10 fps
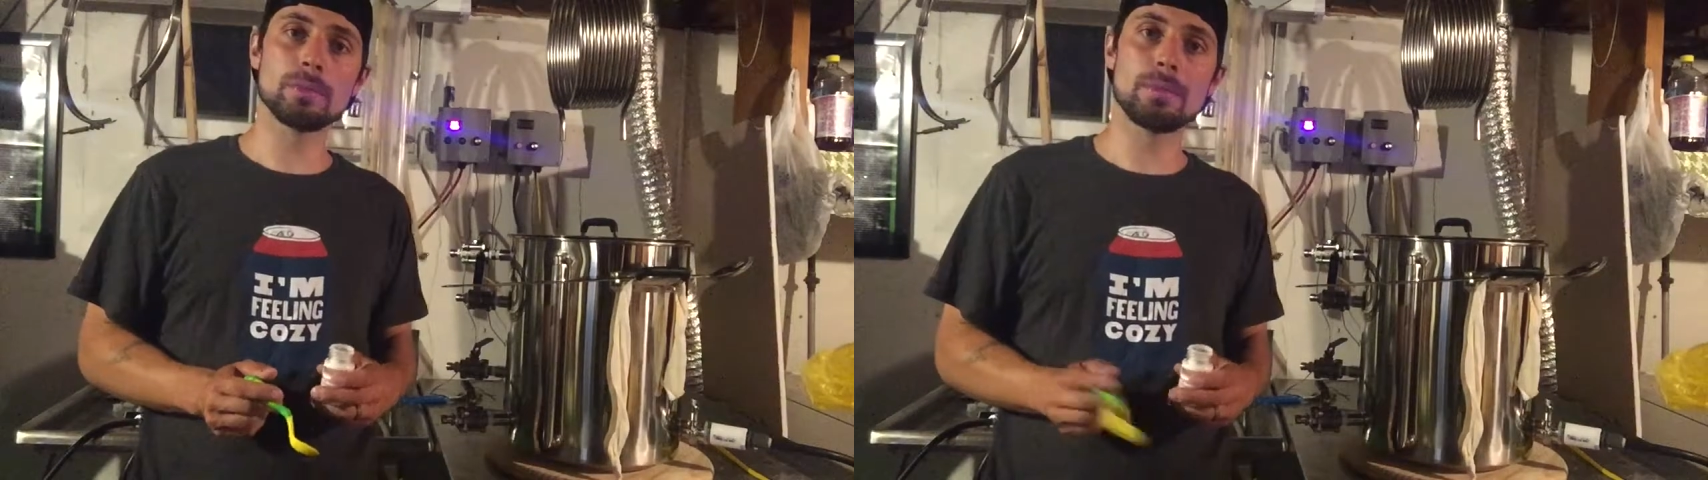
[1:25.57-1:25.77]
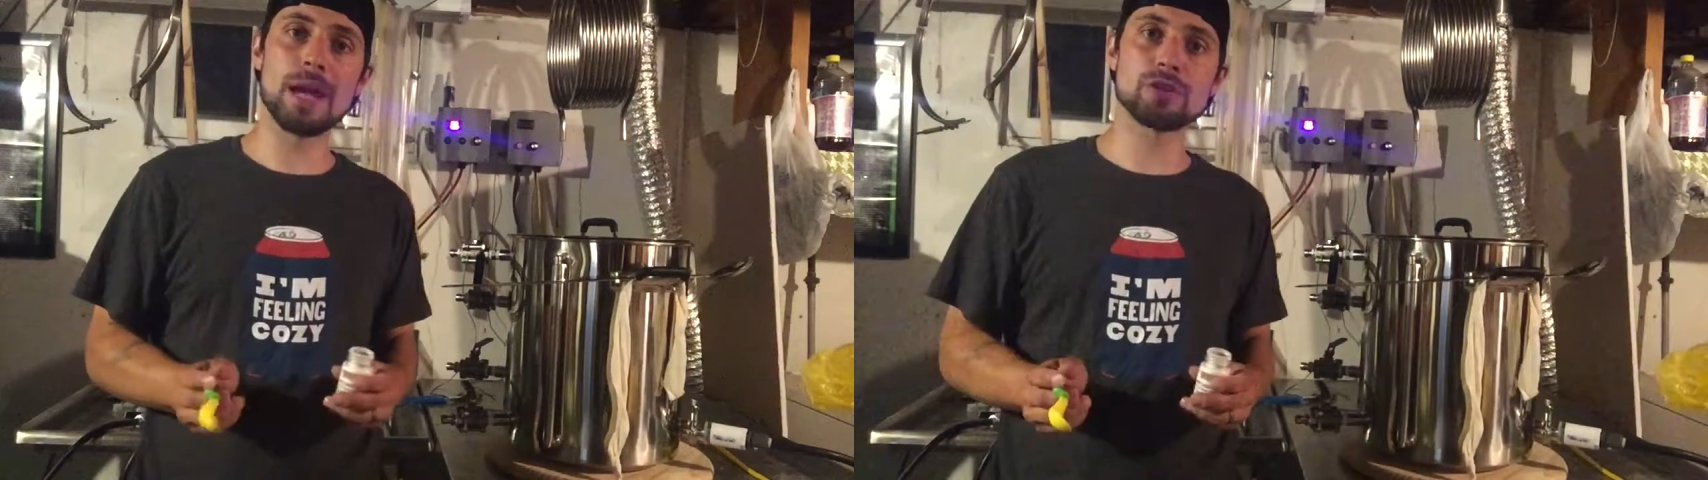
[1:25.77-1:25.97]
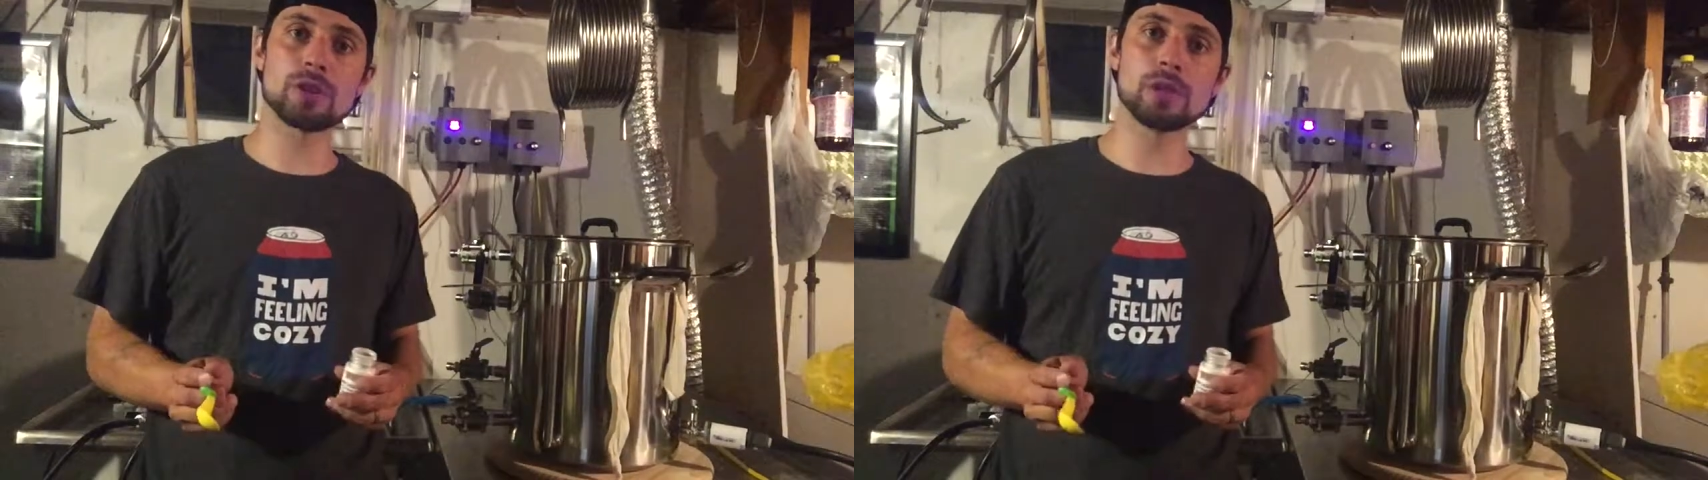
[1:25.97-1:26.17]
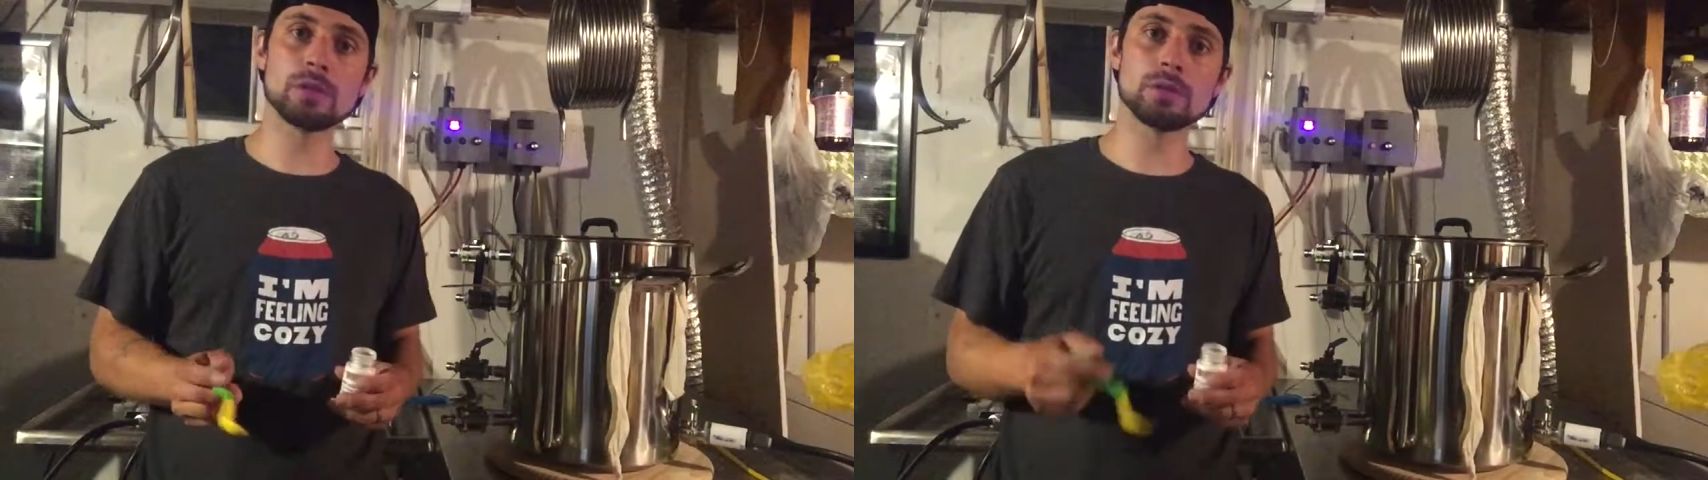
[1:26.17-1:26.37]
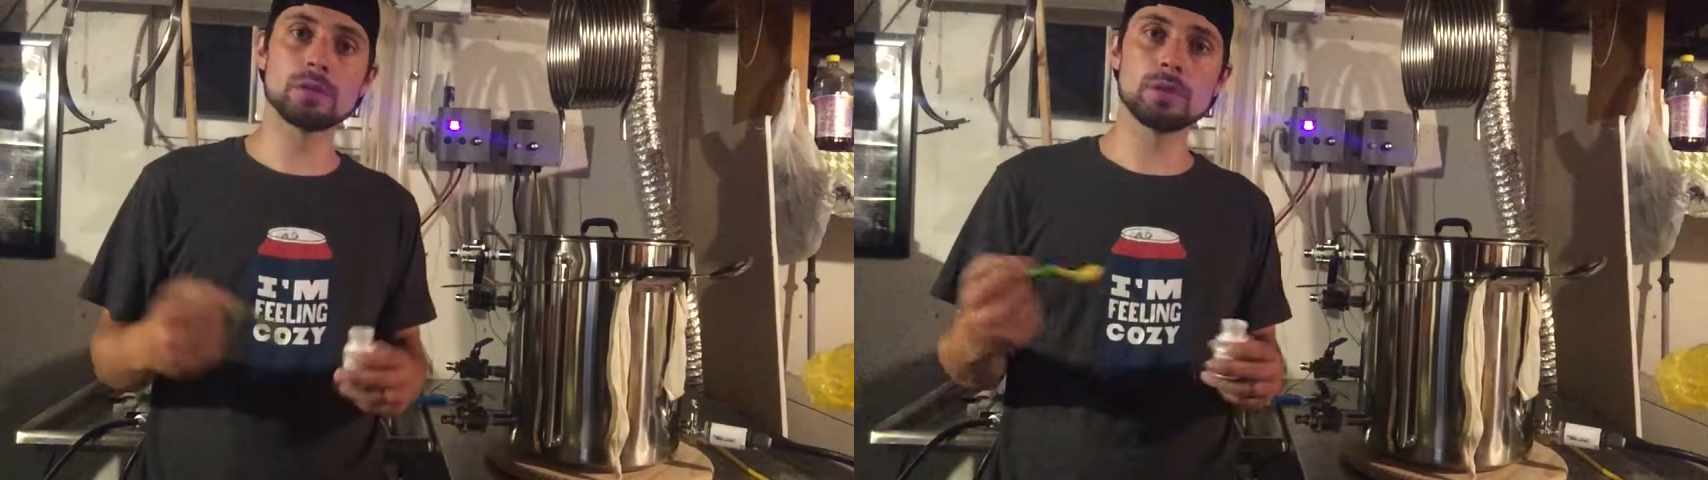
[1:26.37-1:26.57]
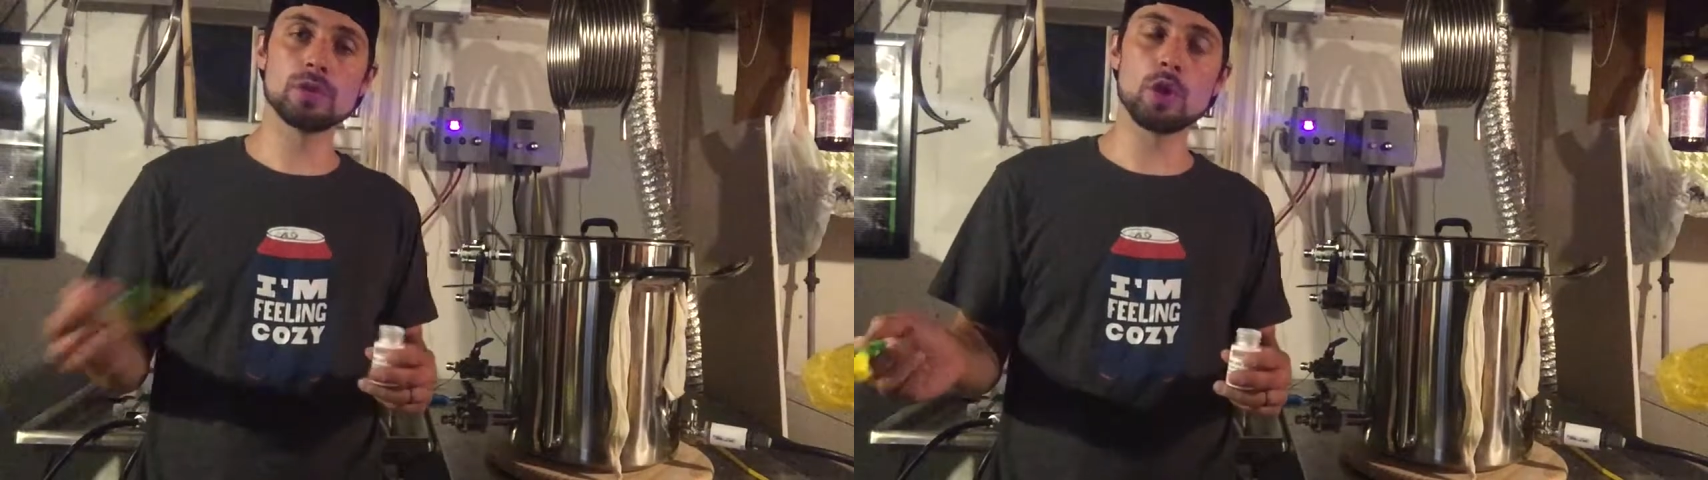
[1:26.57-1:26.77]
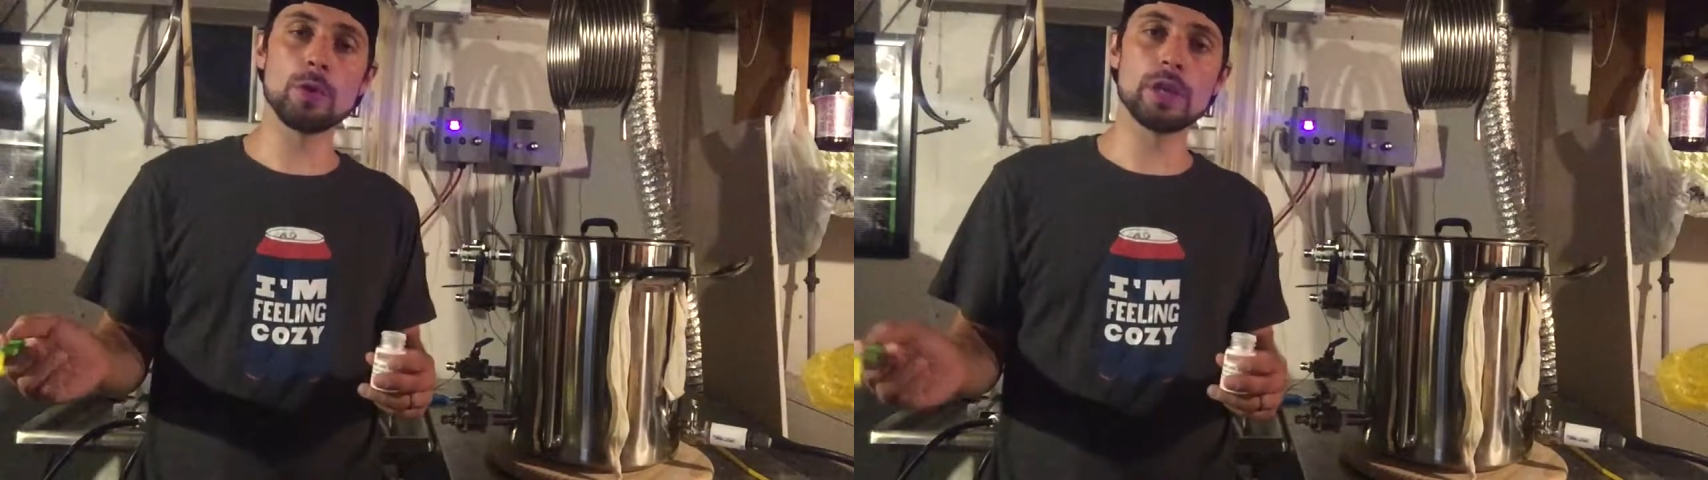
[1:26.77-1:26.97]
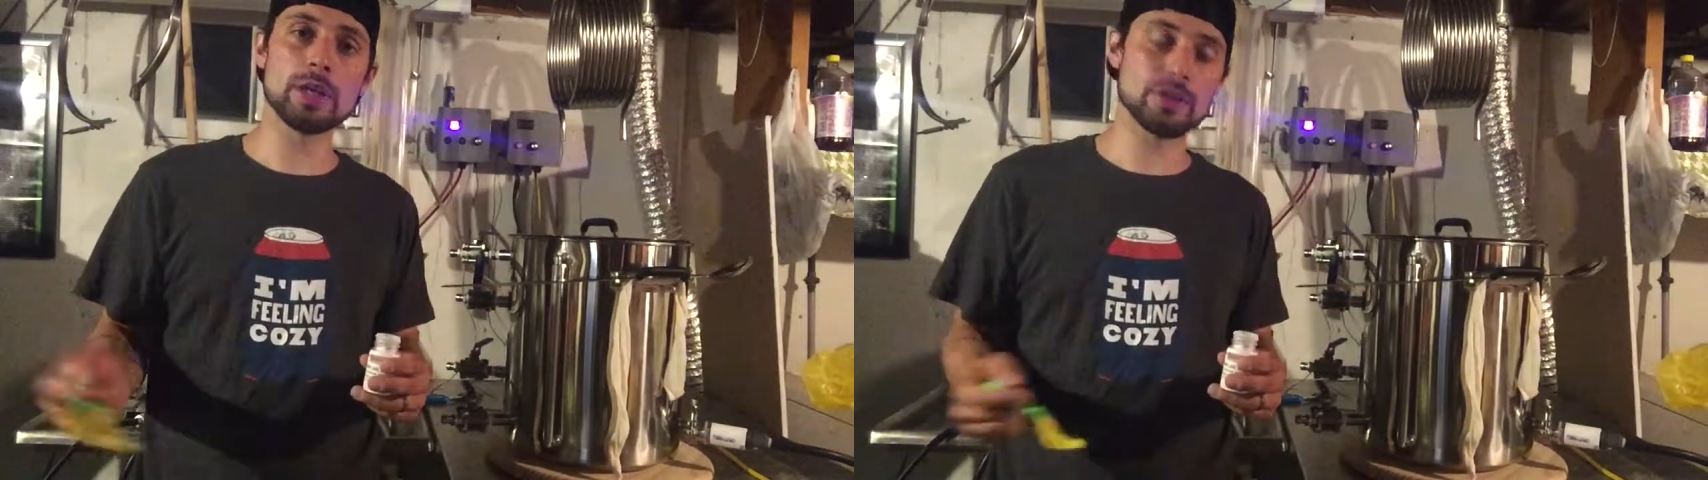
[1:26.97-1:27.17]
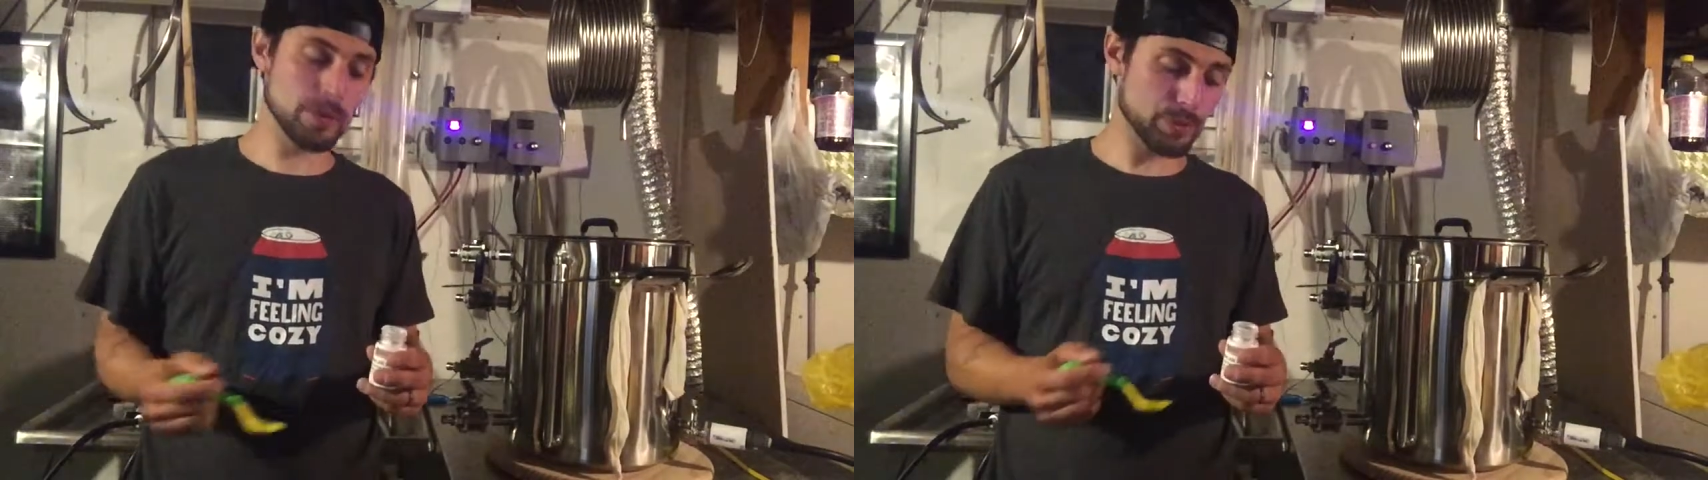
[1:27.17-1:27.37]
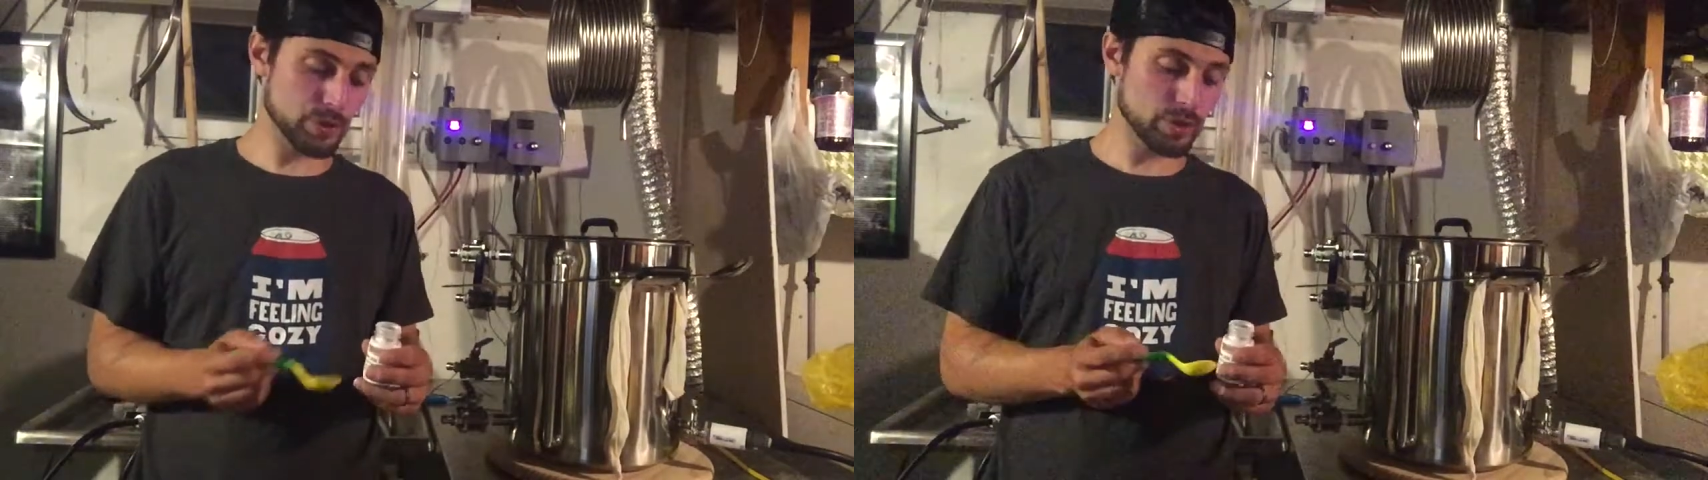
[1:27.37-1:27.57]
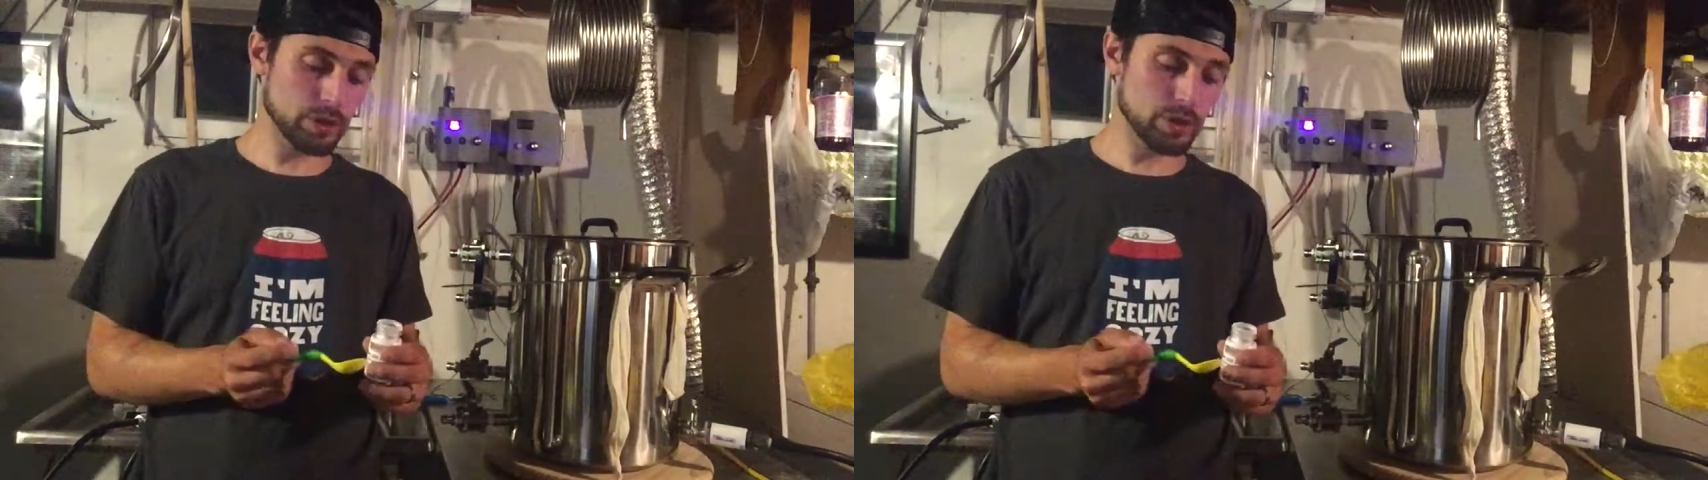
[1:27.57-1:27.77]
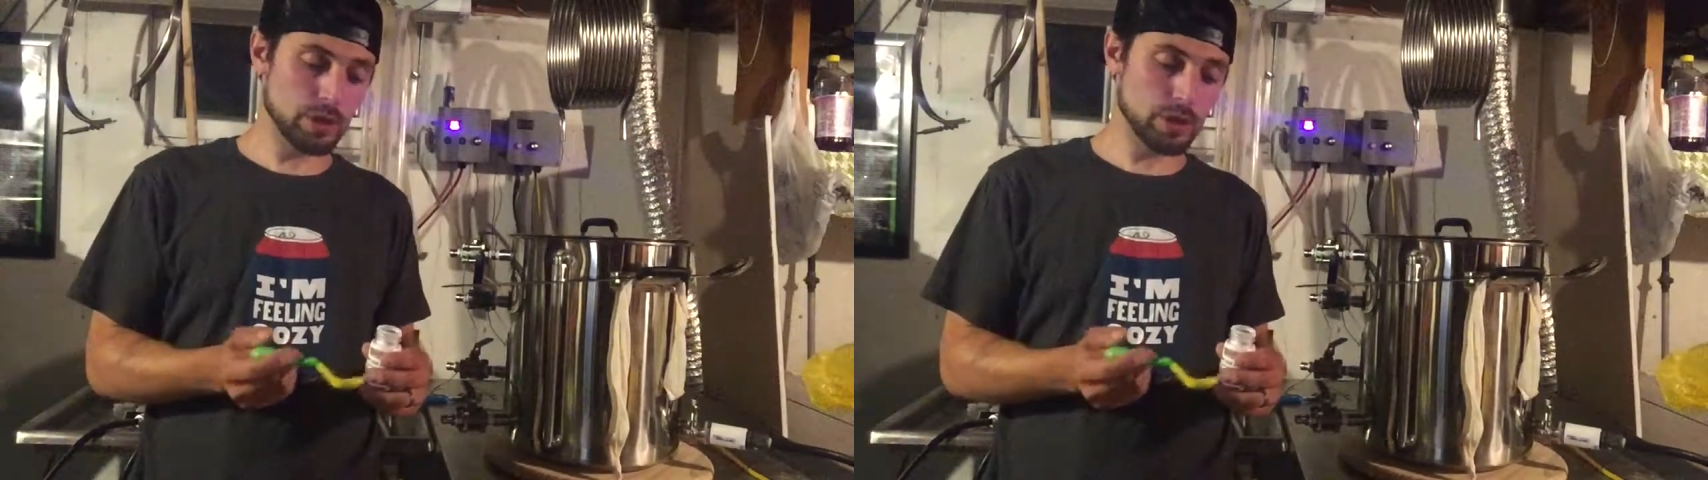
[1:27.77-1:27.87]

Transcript: mashing doughing in temperature.